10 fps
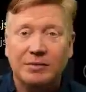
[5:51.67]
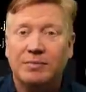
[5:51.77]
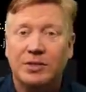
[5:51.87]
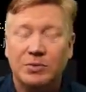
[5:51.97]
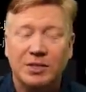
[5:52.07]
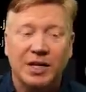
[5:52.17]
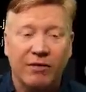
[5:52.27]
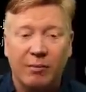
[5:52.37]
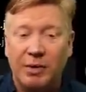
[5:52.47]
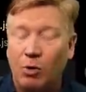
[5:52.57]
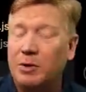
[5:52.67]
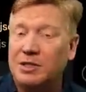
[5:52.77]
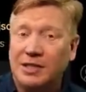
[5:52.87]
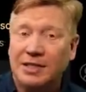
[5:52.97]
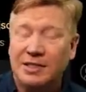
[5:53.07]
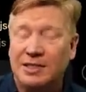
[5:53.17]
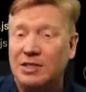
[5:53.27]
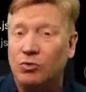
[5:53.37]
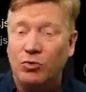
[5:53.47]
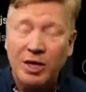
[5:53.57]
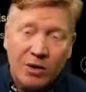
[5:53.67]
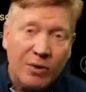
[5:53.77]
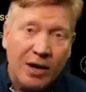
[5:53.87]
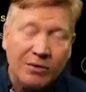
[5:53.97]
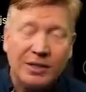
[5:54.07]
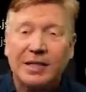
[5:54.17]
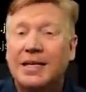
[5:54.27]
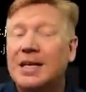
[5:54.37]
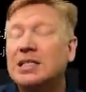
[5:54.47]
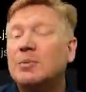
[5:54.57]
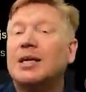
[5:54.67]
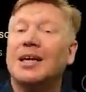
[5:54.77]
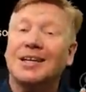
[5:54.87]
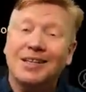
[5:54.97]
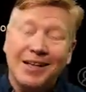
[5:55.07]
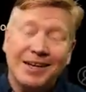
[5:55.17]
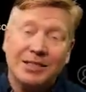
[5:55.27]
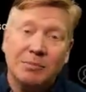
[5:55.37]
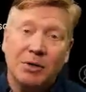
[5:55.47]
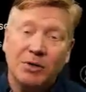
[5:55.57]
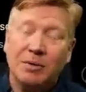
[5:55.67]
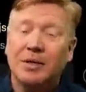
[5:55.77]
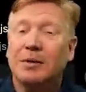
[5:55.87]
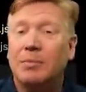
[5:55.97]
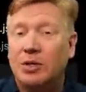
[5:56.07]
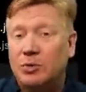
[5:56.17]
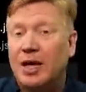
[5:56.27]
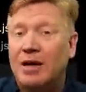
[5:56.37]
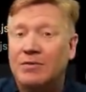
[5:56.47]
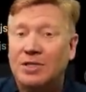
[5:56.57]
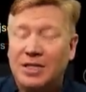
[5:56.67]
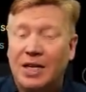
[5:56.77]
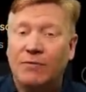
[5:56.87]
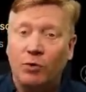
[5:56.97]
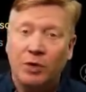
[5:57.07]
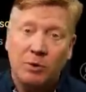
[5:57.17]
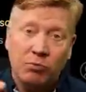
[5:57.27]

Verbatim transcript: this one's gonna have a big old piece of text that says create route. It's gonna be a client component because we have state for the